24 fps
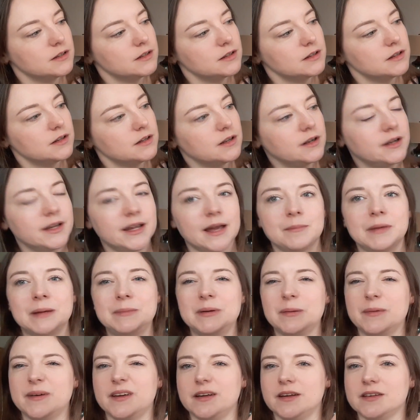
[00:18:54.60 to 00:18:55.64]
And again,
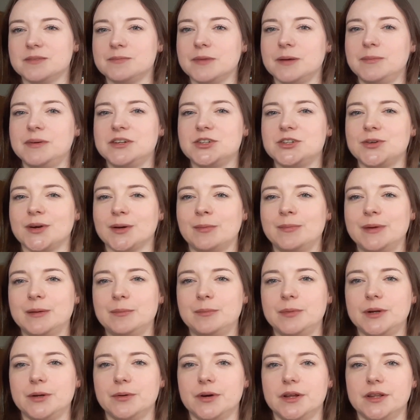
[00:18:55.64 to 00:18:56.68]
it's maybe showing a bit
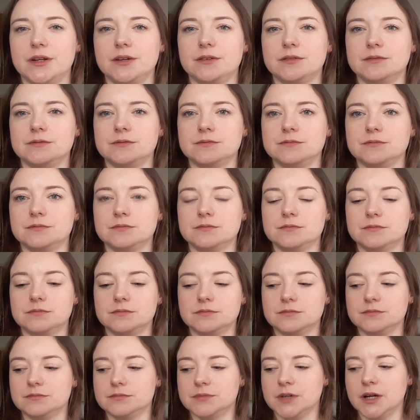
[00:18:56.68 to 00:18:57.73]
bluer than,
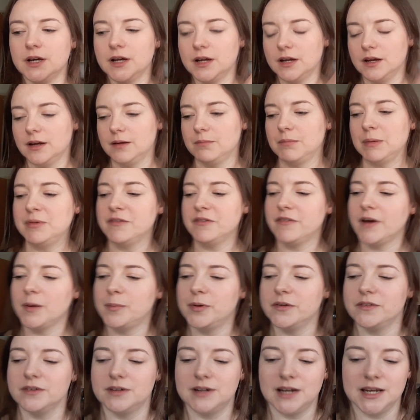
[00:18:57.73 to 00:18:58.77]
maybe if I put
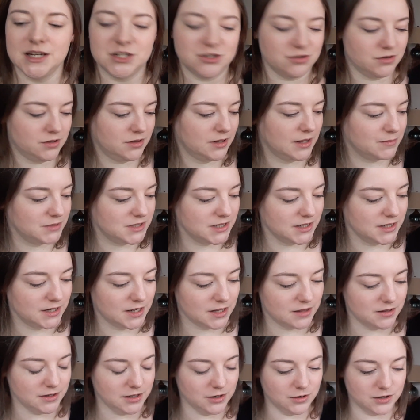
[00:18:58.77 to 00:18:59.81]
the glacier and them together,
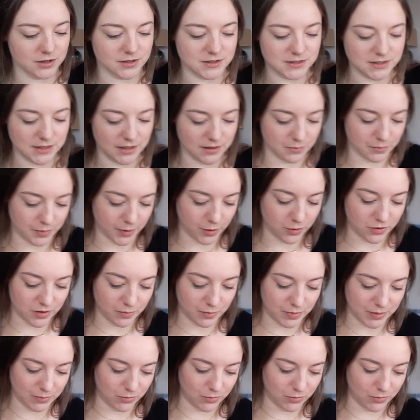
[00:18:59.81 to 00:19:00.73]
you could see them both a bit more